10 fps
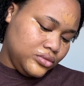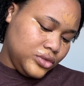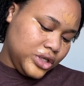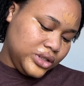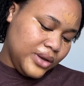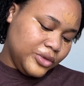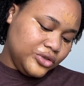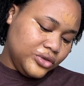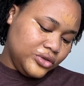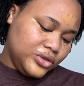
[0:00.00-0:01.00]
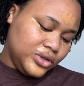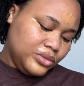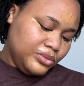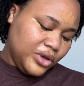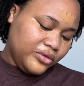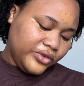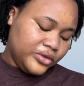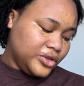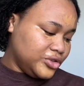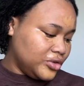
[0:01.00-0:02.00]
Yes, I'm just going to use it with my
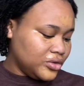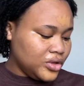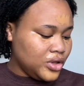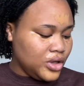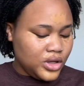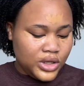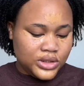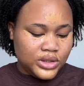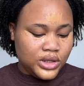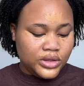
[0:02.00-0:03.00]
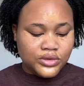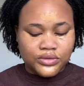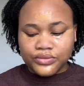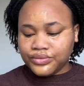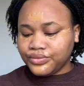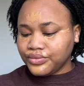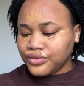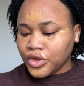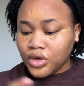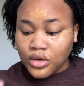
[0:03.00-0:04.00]
foundation. I decided to
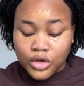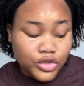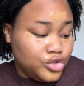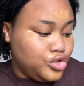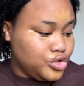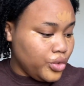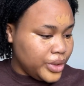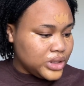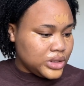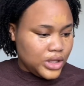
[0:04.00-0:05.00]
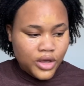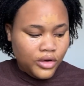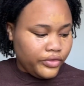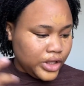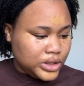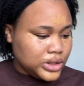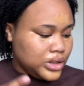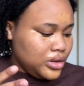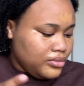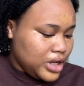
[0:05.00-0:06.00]
show itself, like to
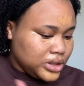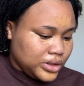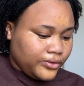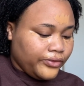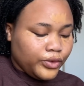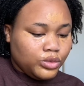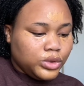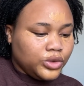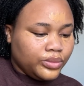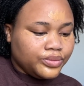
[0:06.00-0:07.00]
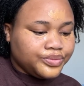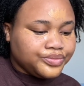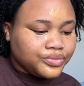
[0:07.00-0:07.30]
come out in full bloom.